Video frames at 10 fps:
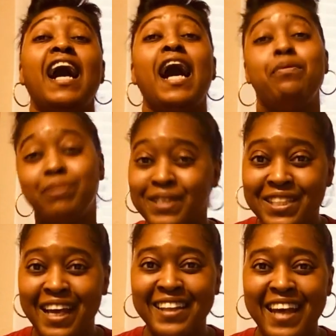I
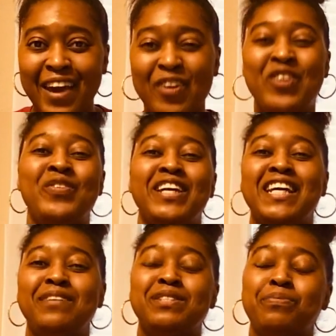appreciate that when it
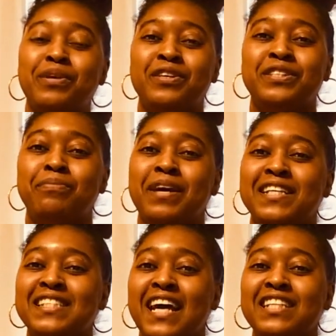comes to
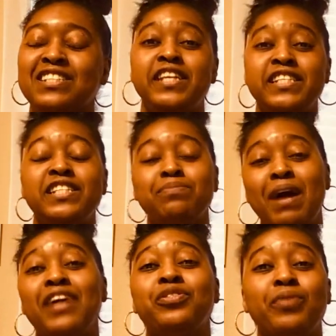print-on-demand sites. This is
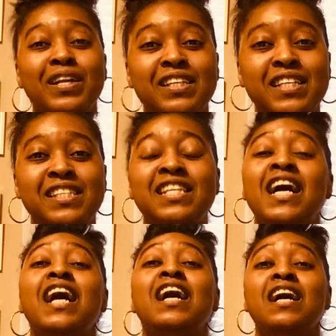my Threadless
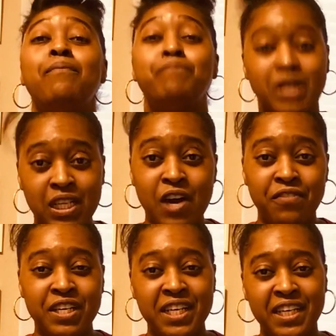
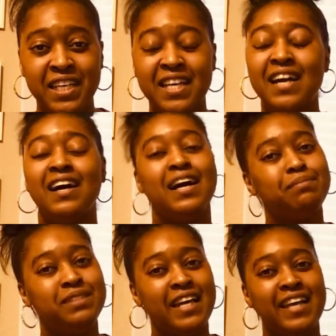pullover hoodie
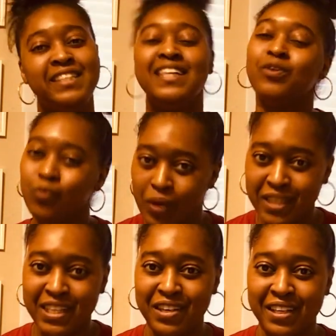update 1 year